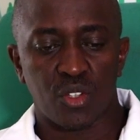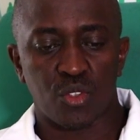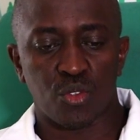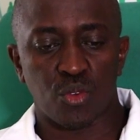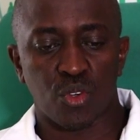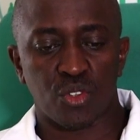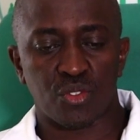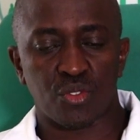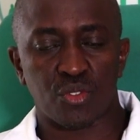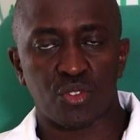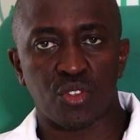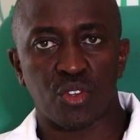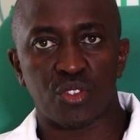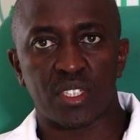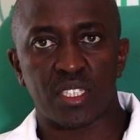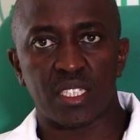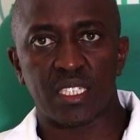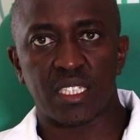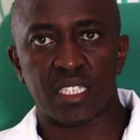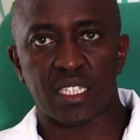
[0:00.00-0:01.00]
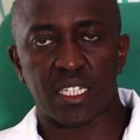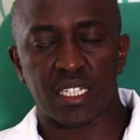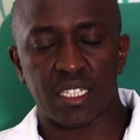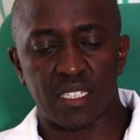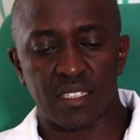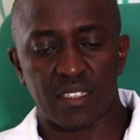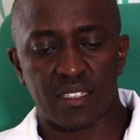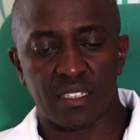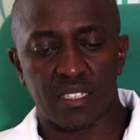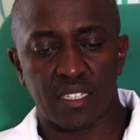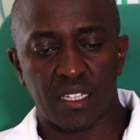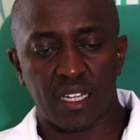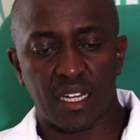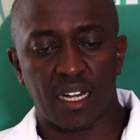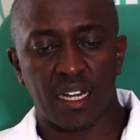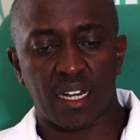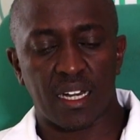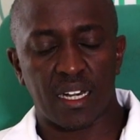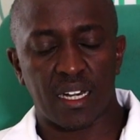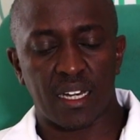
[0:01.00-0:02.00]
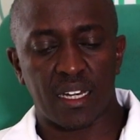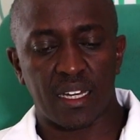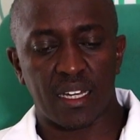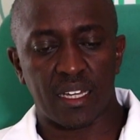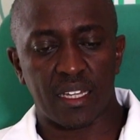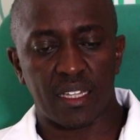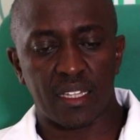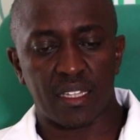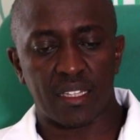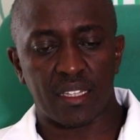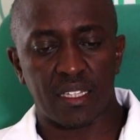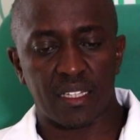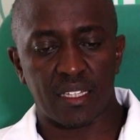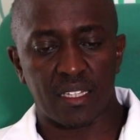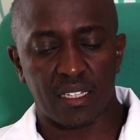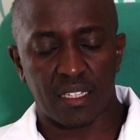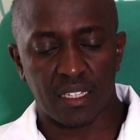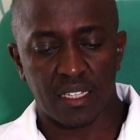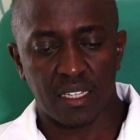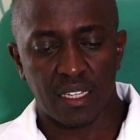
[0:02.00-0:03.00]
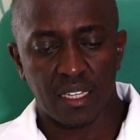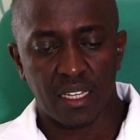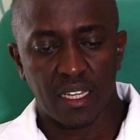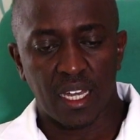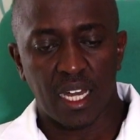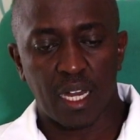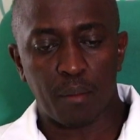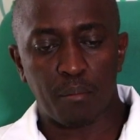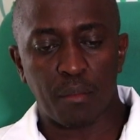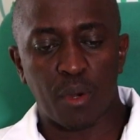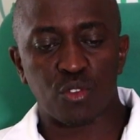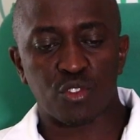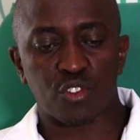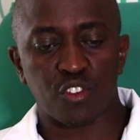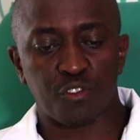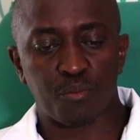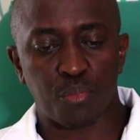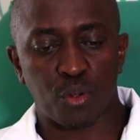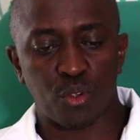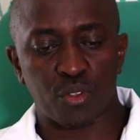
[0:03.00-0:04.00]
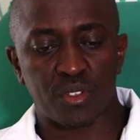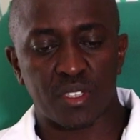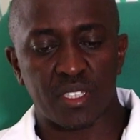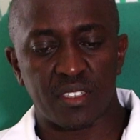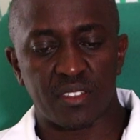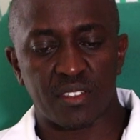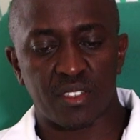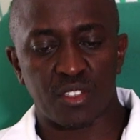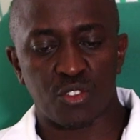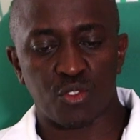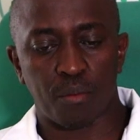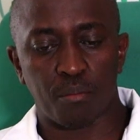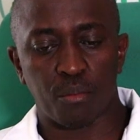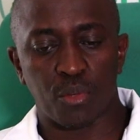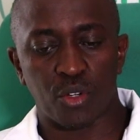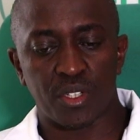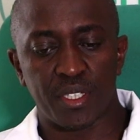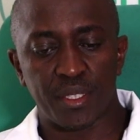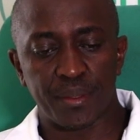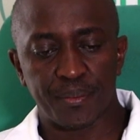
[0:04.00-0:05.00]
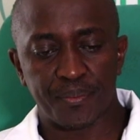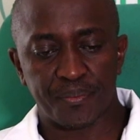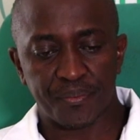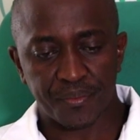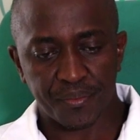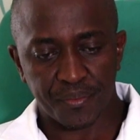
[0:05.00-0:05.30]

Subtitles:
you also don't increase the amount of proteins in your body.